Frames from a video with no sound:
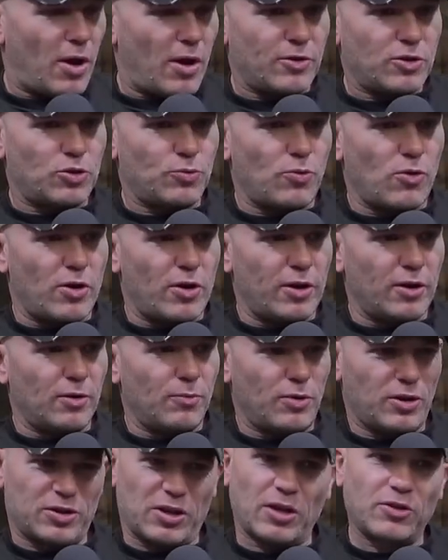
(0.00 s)
the
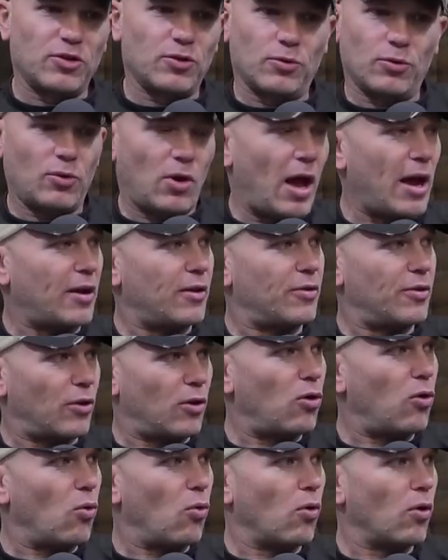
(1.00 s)
spring, because I do like the
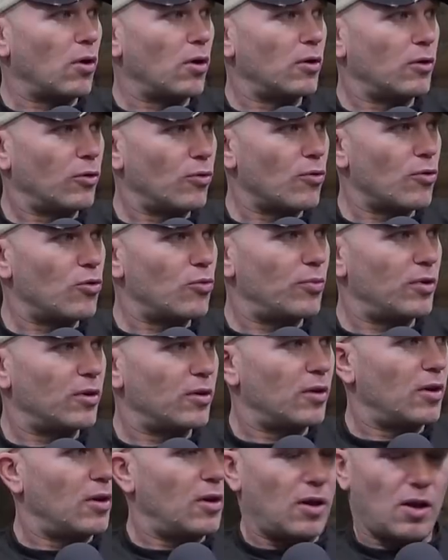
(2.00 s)
core group,
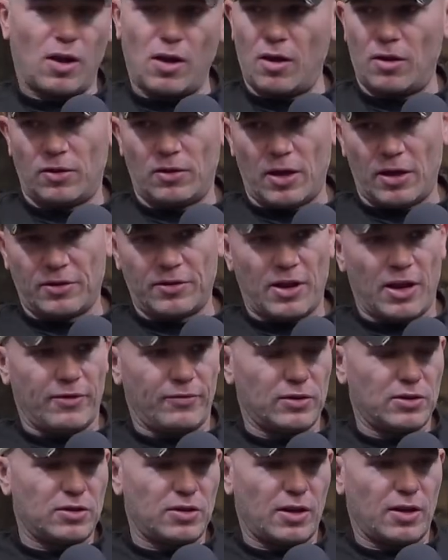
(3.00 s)
like
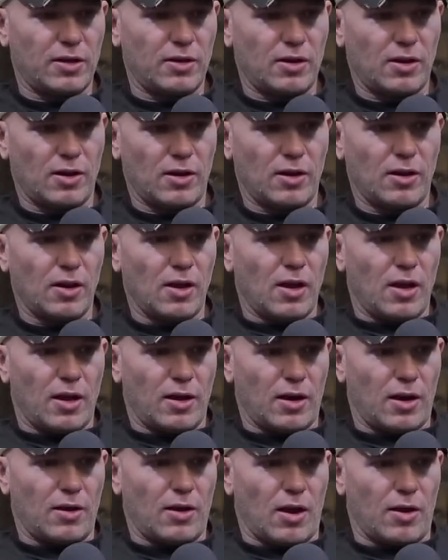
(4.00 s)
David said,
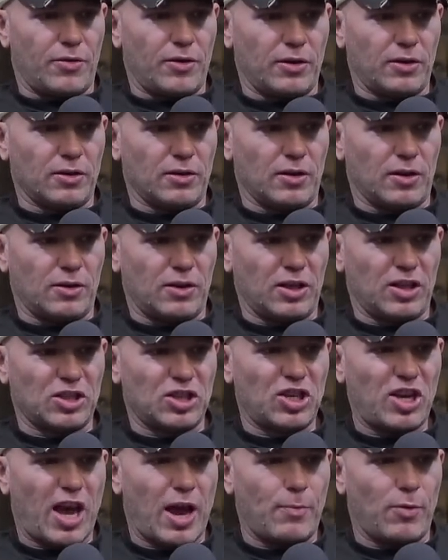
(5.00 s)
and I think
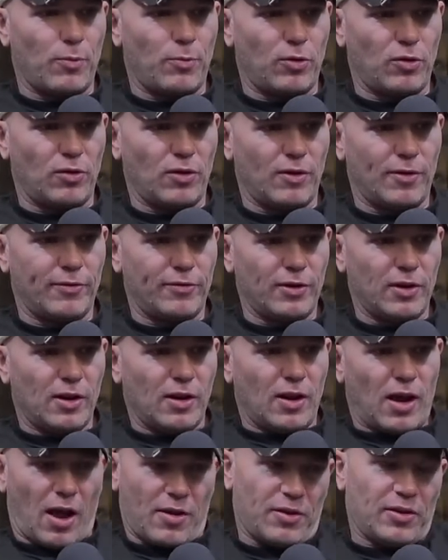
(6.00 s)
it's capable of.
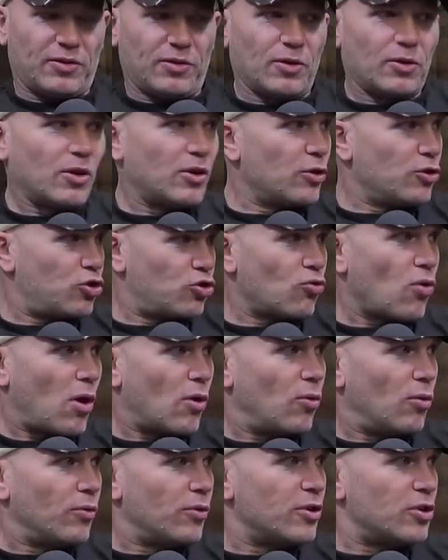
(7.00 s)
I think they're going to
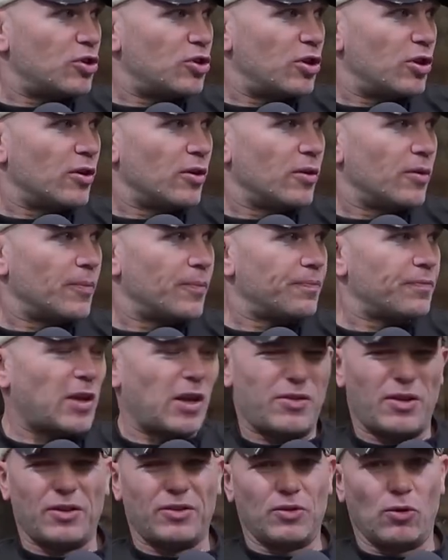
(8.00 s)
struggle this year.
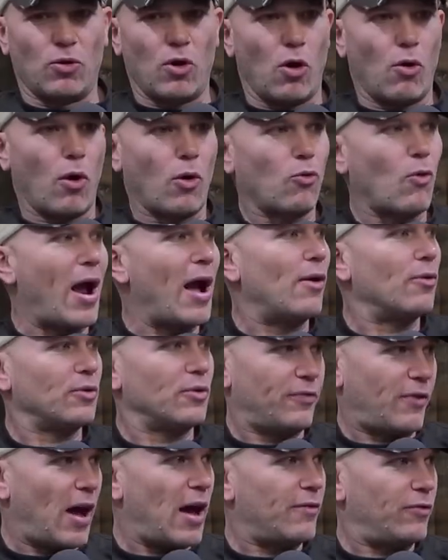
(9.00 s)
I think they'll go
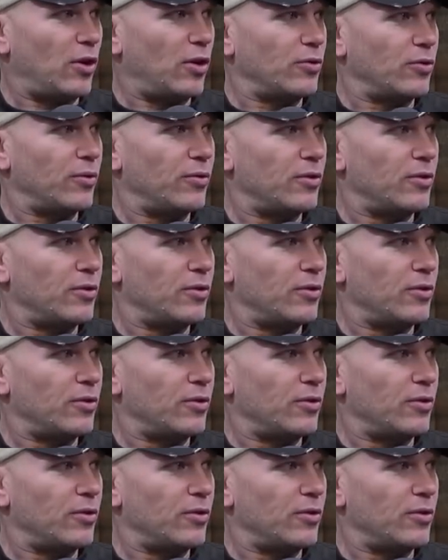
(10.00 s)
around 500